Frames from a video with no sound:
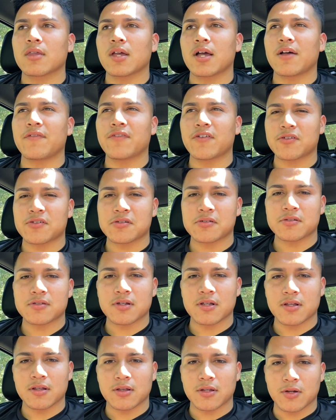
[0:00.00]
I felt
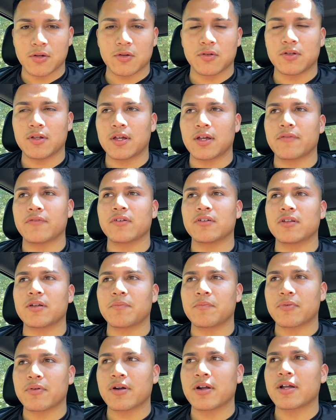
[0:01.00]
lonely, I felt
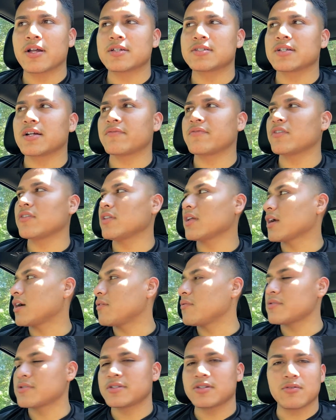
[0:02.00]
depressed, I felt like I
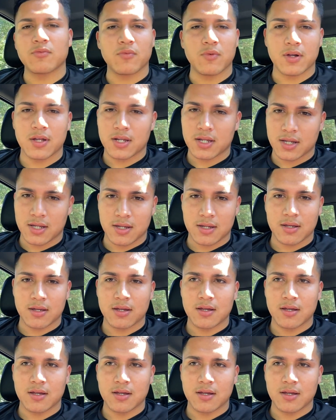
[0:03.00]
wasn't winning.